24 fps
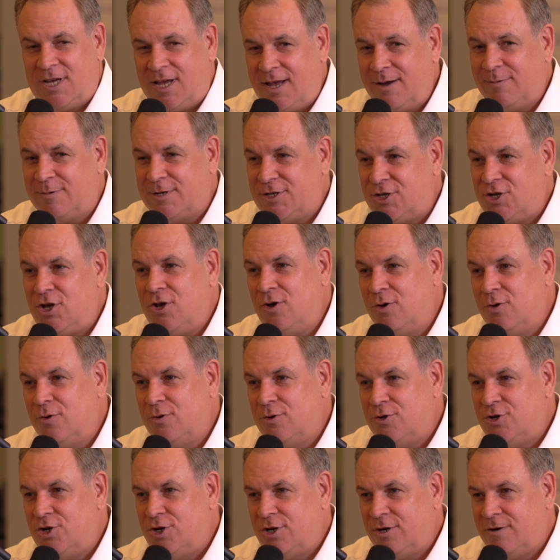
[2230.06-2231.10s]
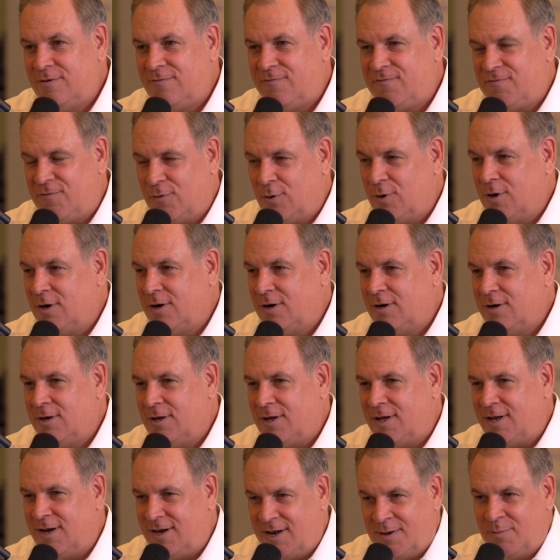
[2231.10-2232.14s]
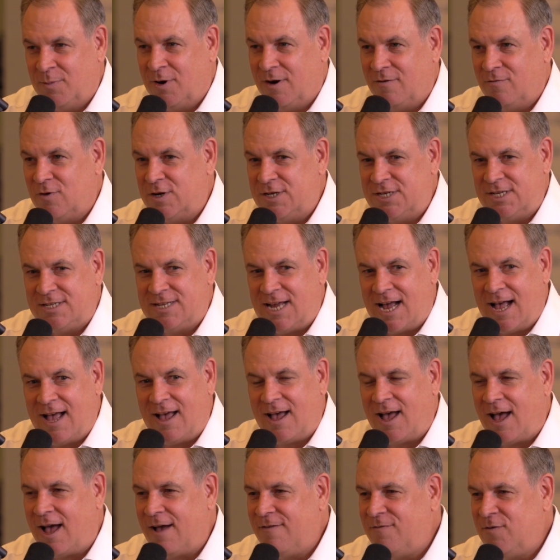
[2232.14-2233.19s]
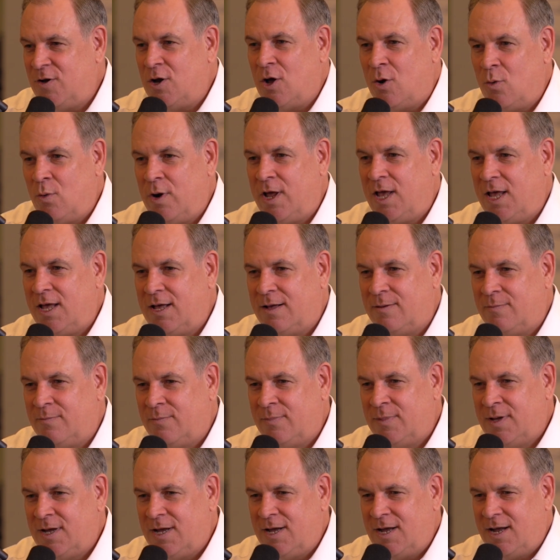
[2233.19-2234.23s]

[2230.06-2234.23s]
It was huge for a number of reasons. I've known him.